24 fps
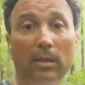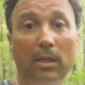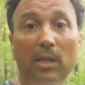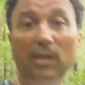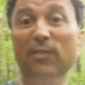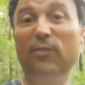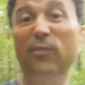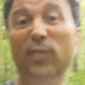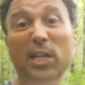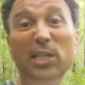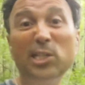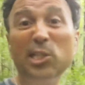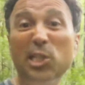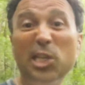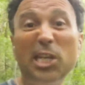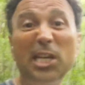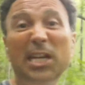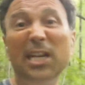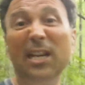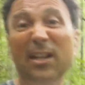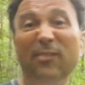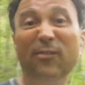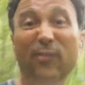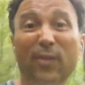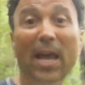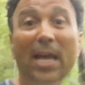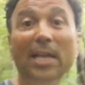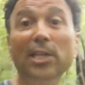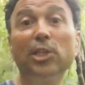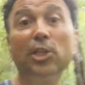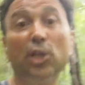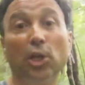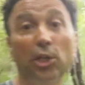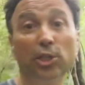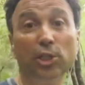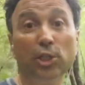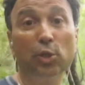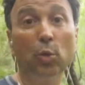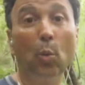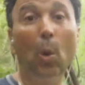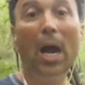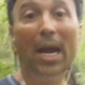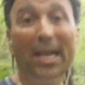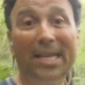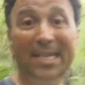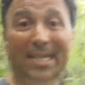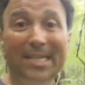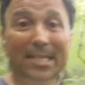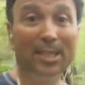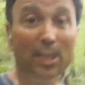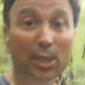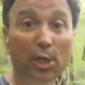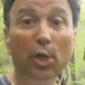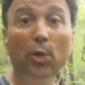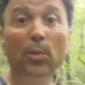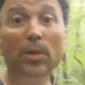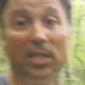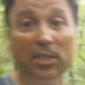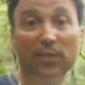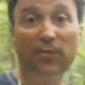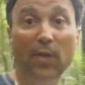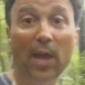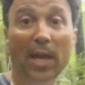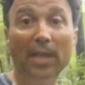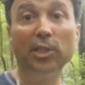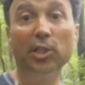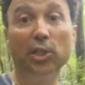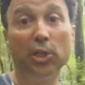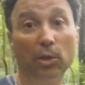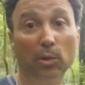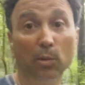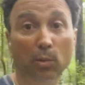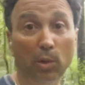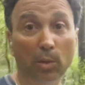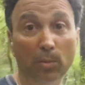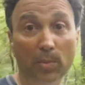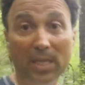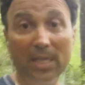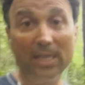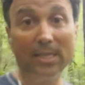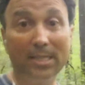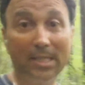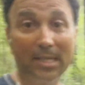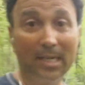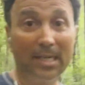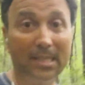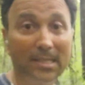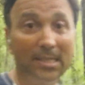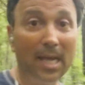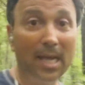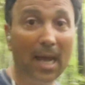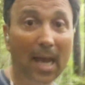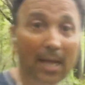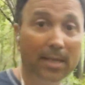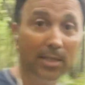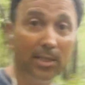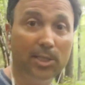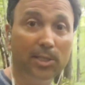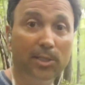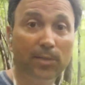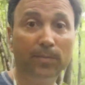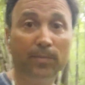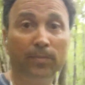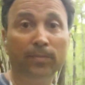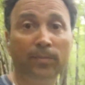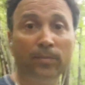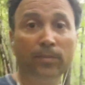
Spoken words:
convincing investors why his newest venture will be a success.